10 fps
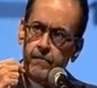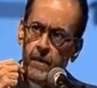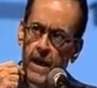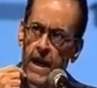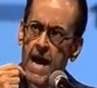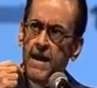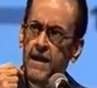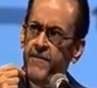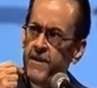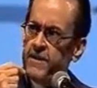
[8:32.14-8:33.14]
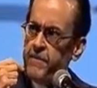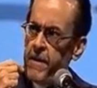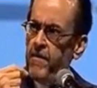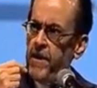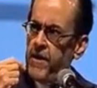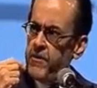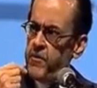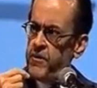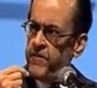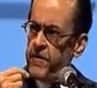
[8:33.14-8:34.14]
And I live in this parallel
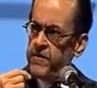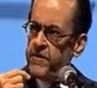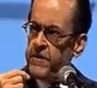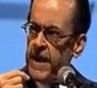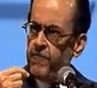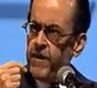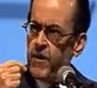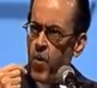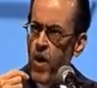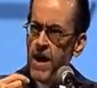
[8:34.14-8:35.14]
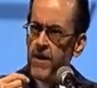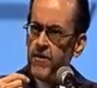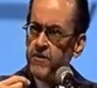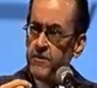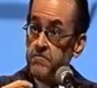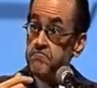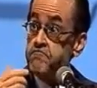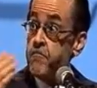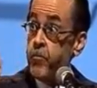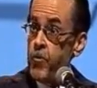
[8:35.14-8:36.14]
universe that requires
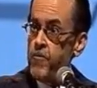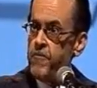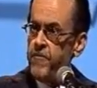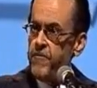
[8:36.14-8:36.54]
proof.